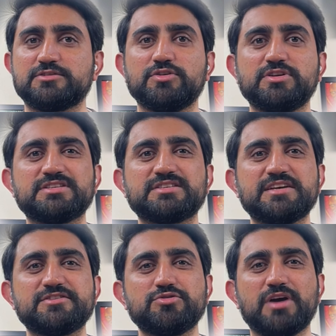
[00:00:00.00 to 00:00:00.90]
So in this
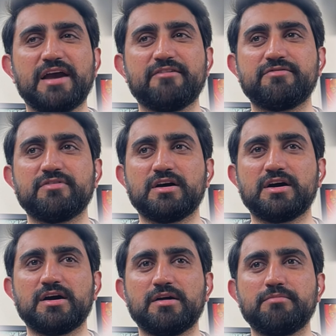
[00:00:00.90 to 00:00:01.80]
case, you have
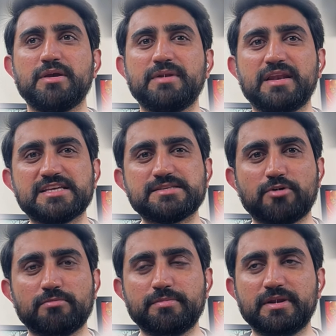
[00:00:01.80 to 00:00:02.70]
maybe less
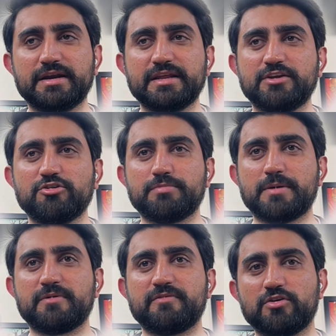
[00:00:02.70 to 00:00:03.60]
probability your
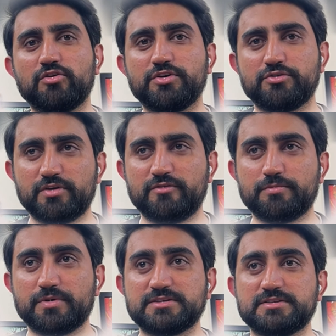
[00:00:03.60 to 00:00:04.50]
paper will go into
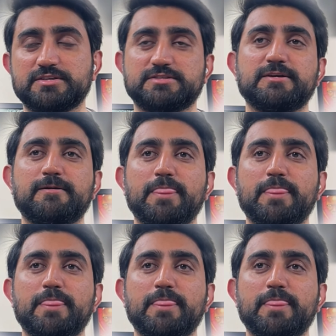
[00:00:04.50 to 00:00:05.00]
review process.